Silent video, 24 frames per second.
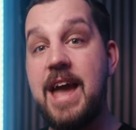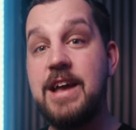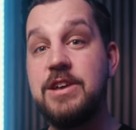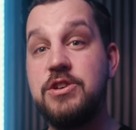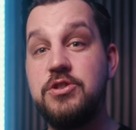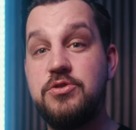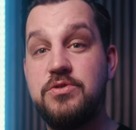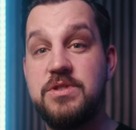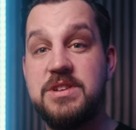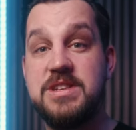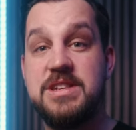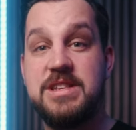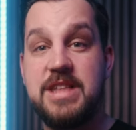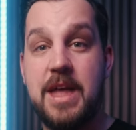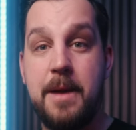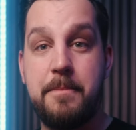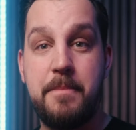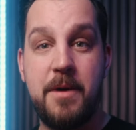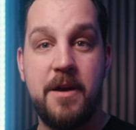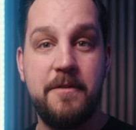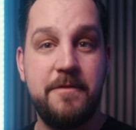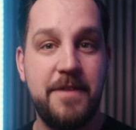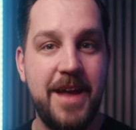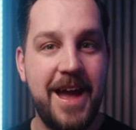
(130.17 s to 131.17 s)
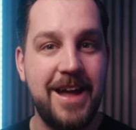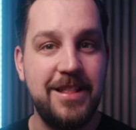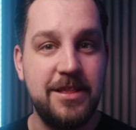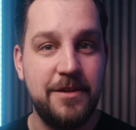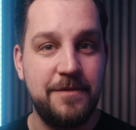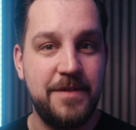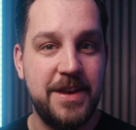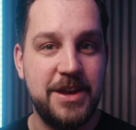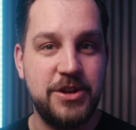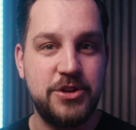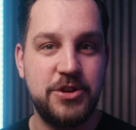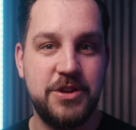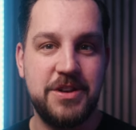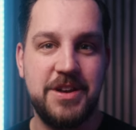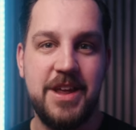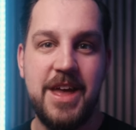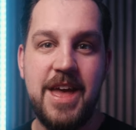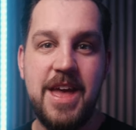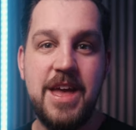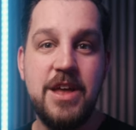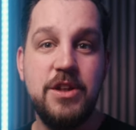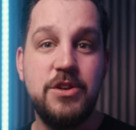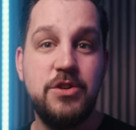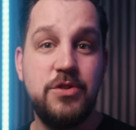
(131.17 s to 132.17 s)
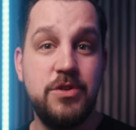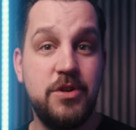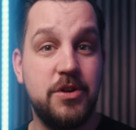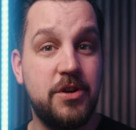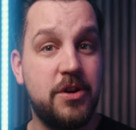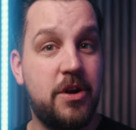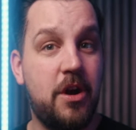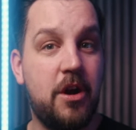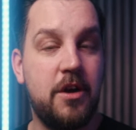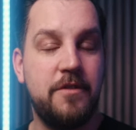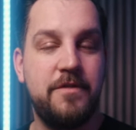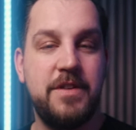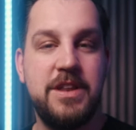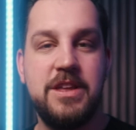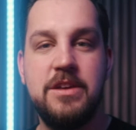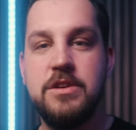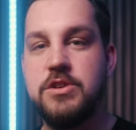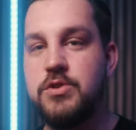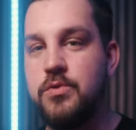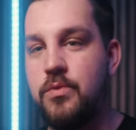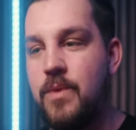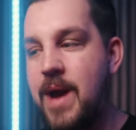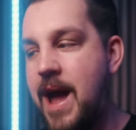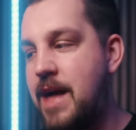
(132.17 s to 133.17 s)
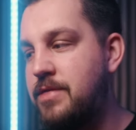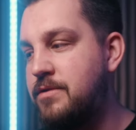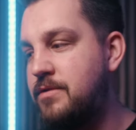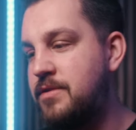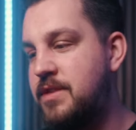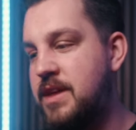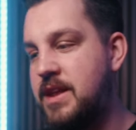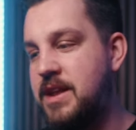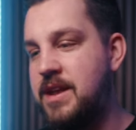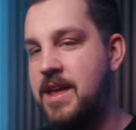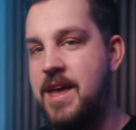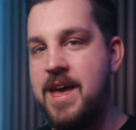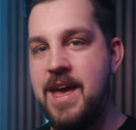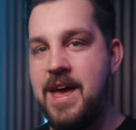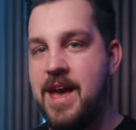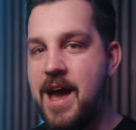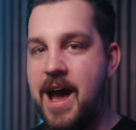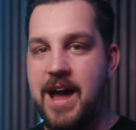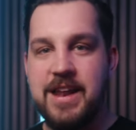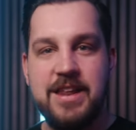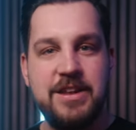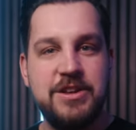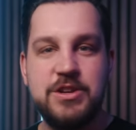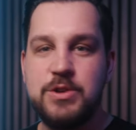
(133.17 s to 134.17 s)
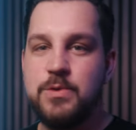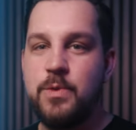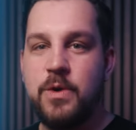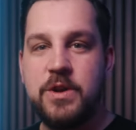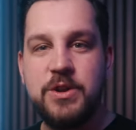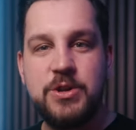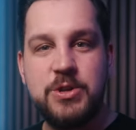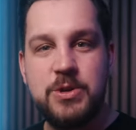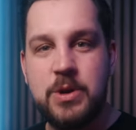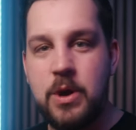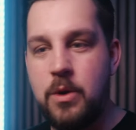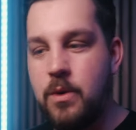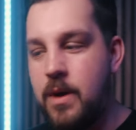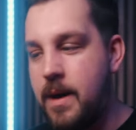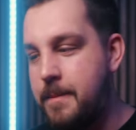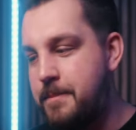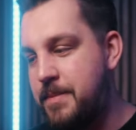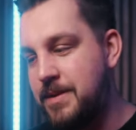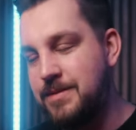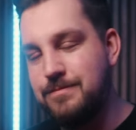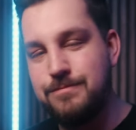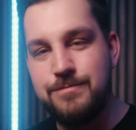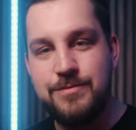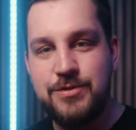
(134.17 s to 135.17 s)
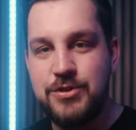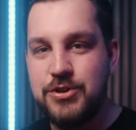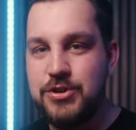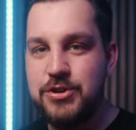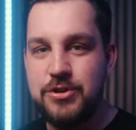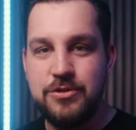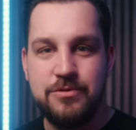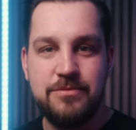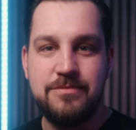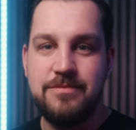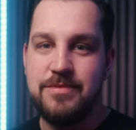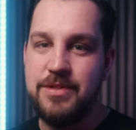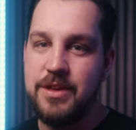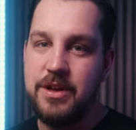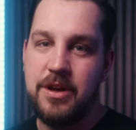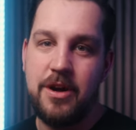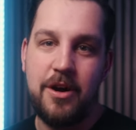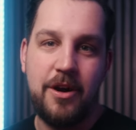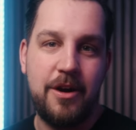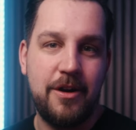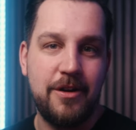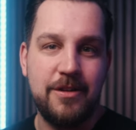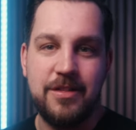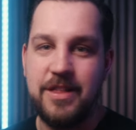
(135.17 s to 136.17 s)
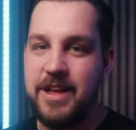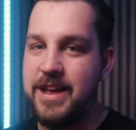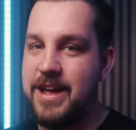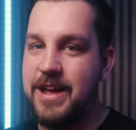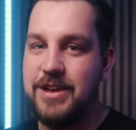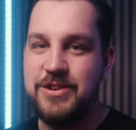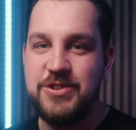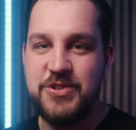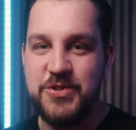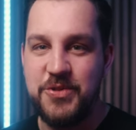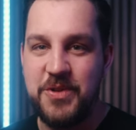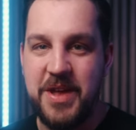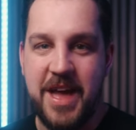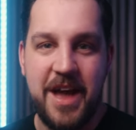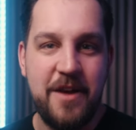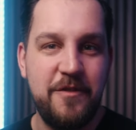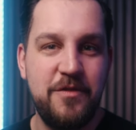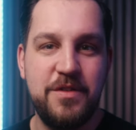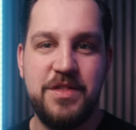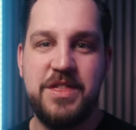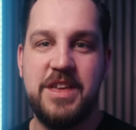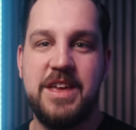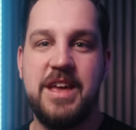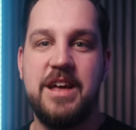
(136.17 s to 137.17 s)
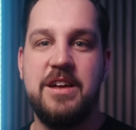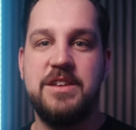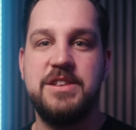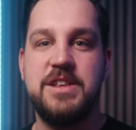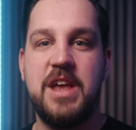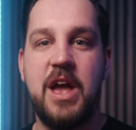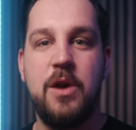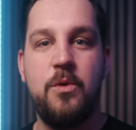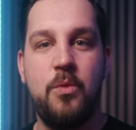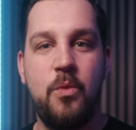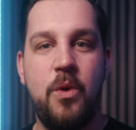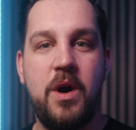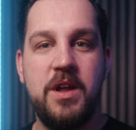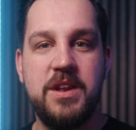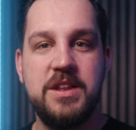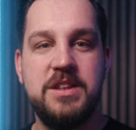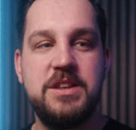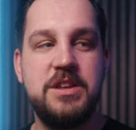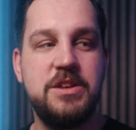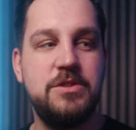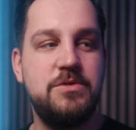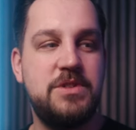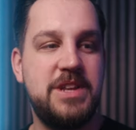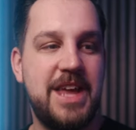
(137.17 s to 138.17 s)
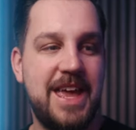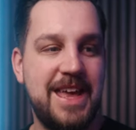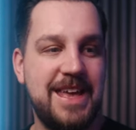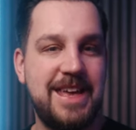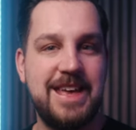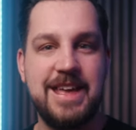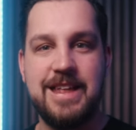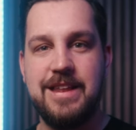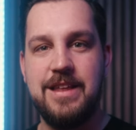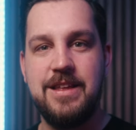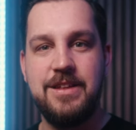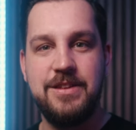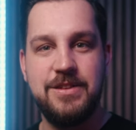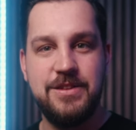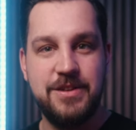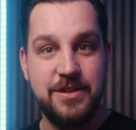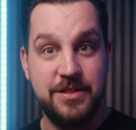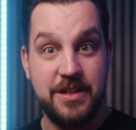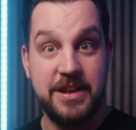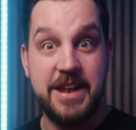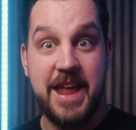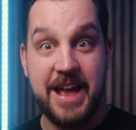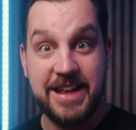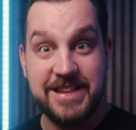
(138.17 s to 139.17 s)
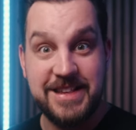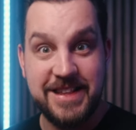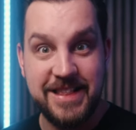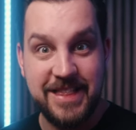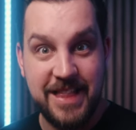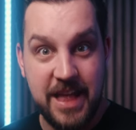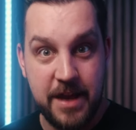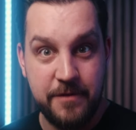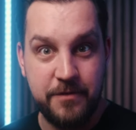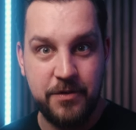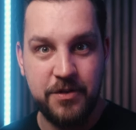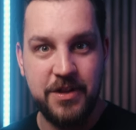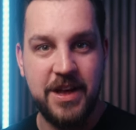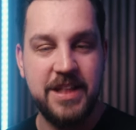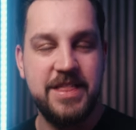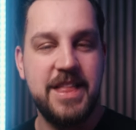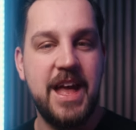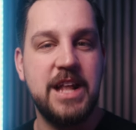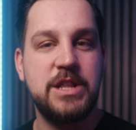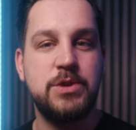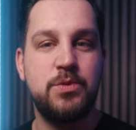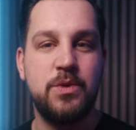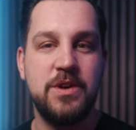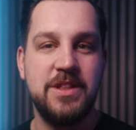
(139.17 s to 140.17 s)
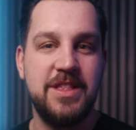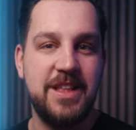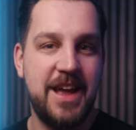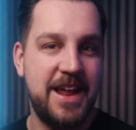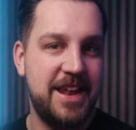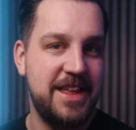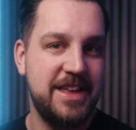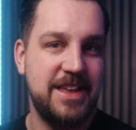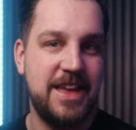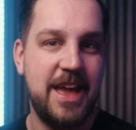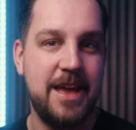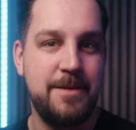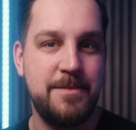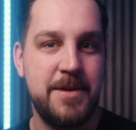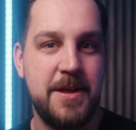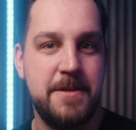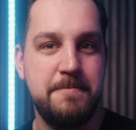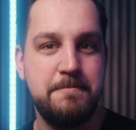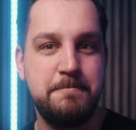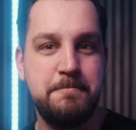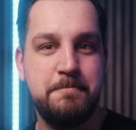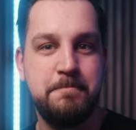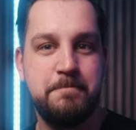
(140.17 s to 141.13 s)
extra step of elevation to your car videos rather than, I didn't just want to show up and shoot the car like I shoot everything else. I wanted to take it to the next level, and that's where lighting came in.